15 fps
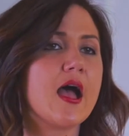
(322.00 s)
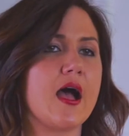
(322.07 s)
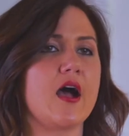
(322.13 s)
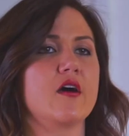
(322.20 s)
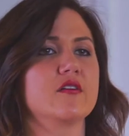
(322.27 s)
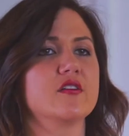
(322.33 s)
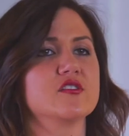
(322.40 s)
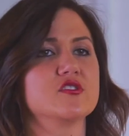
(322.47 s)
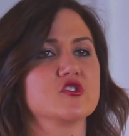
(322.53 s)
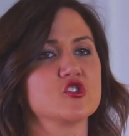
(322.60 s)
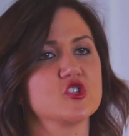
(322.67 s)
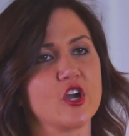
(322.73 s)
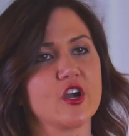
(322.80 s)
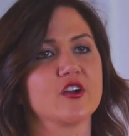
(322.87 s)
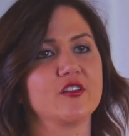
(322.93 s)
how does
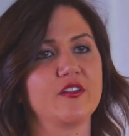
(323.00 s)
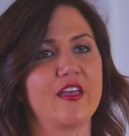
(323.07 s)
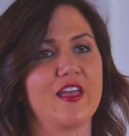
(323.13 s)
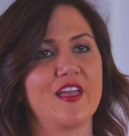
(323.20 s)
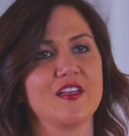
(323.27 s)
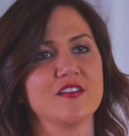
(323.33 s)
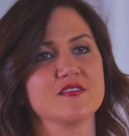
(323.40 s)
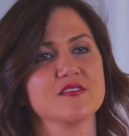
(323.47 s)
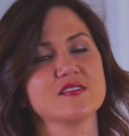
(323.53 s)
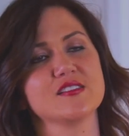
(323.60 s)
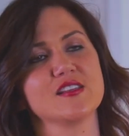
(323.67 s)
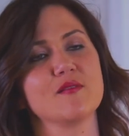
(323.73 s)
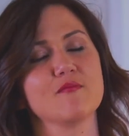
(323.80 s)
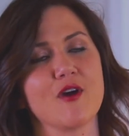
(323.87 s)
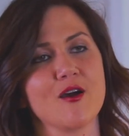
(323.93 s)
Charlie
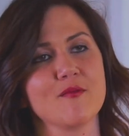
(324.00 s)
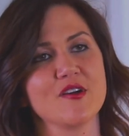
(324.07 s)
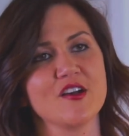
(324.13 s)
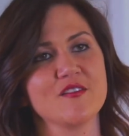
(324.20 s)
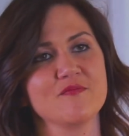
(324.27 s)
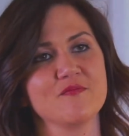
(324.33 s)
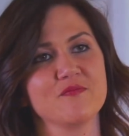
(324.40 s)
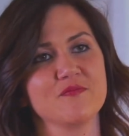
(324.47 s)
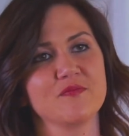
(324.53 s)
see Mama?